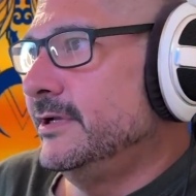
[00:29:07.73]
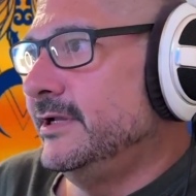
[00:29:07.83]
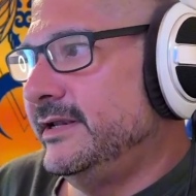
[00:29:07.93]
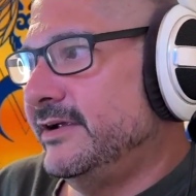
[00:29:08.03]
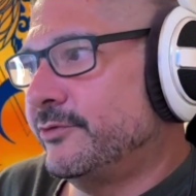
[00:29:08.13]

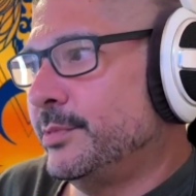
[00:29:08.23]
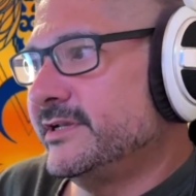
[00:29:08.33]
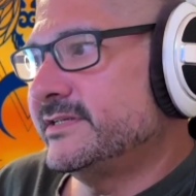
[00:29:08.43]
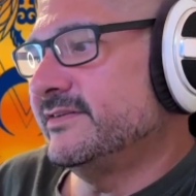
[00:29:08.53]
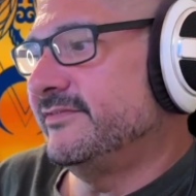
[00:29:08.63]
and
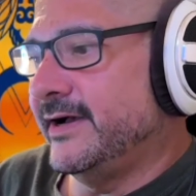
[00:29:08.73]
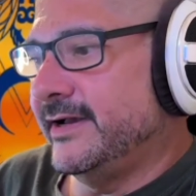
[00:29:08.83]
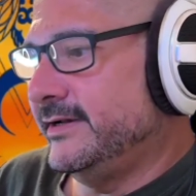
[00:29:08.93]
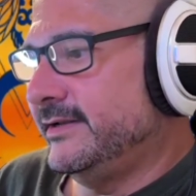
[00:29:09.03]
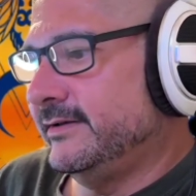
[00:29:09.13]
everybody's
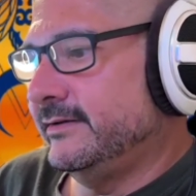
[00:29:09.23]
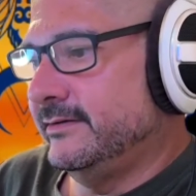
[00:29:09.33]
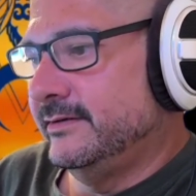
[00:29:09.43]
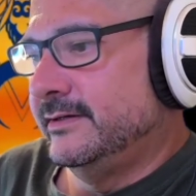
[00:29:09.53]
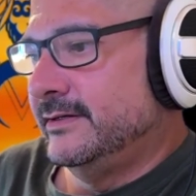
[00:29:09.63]
divided and
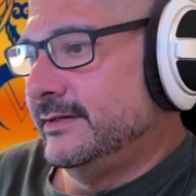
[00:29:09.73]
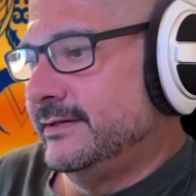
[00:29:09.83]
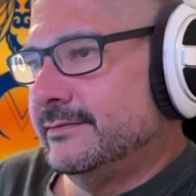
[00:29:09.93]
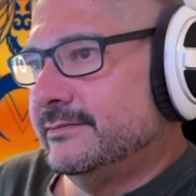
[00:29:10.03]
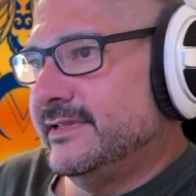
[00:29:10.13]

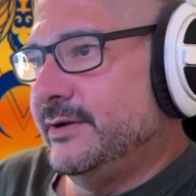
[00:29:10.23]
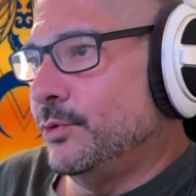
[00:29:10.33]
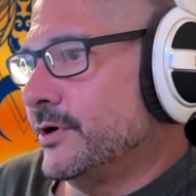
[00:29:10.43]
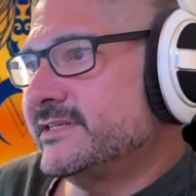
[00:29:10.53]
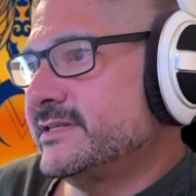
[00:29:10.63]
they
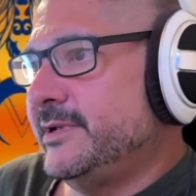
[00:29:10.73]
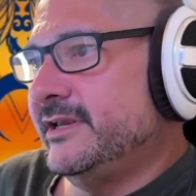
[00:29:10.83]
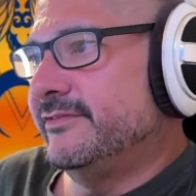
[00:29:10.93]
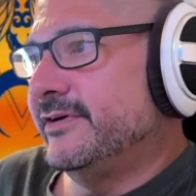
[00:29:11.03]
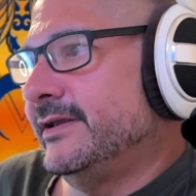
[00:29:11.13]
want us to be
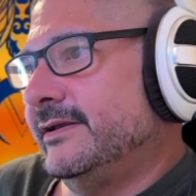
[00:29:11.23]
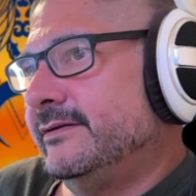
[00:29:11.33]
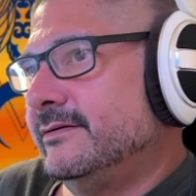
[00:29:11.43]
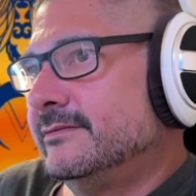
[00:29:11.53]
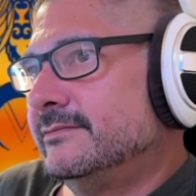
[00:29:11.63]
divided.